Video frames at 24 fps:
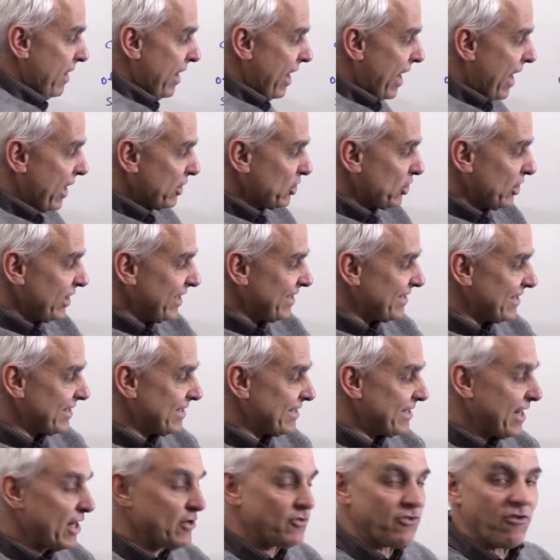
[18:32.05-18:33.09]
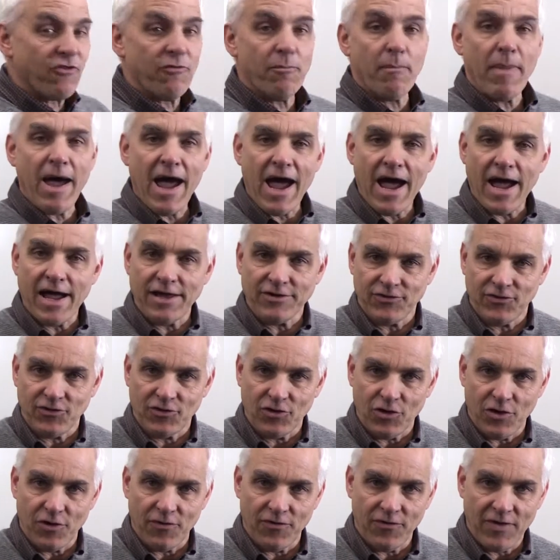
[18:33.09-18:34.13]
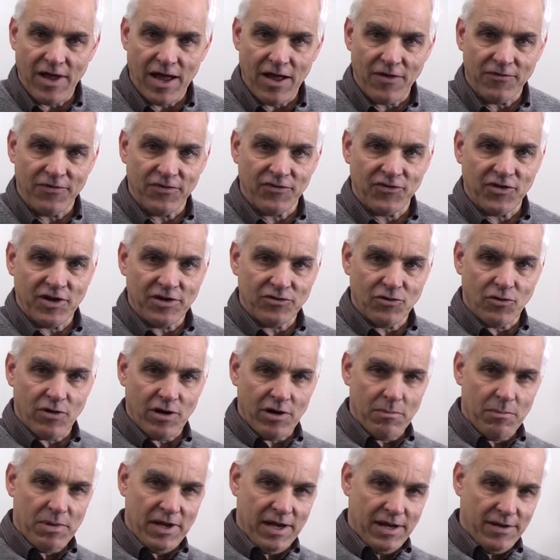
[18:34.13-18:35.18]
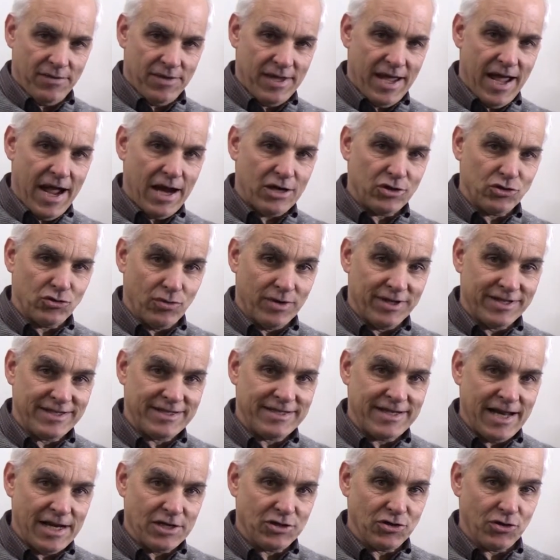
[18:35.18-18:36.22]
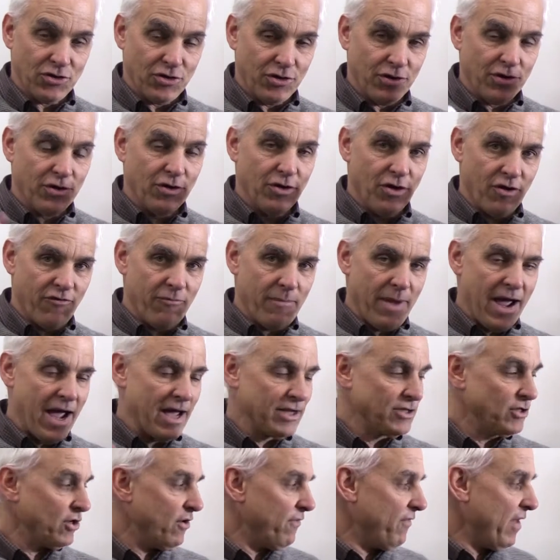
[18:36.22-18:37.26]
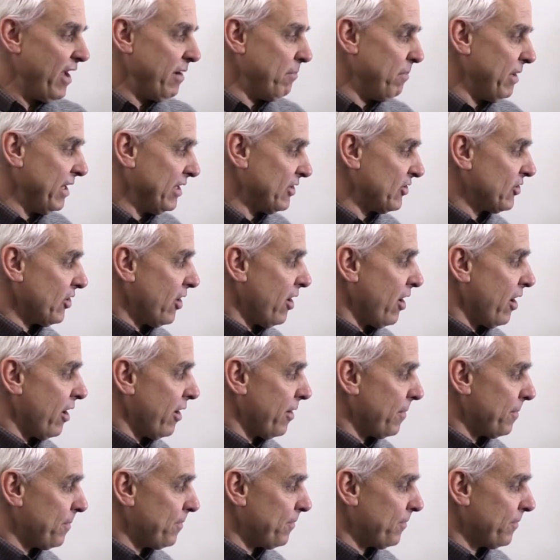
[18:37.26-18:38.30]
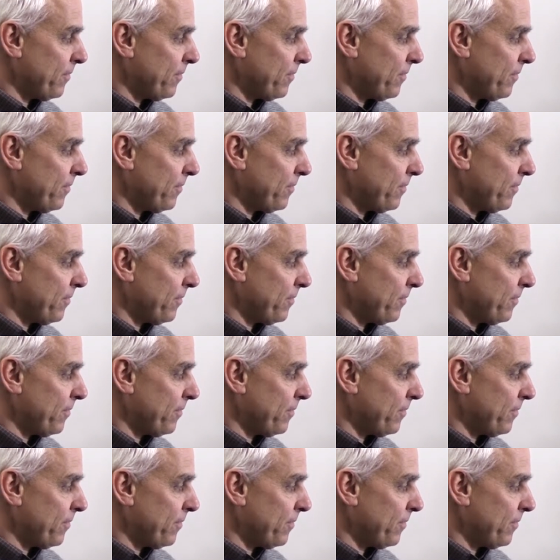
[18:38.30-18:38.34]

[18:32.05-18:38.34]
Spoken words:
Actually, it's the center of mass of Alpha Centauri B, the actual center of mass of that big star.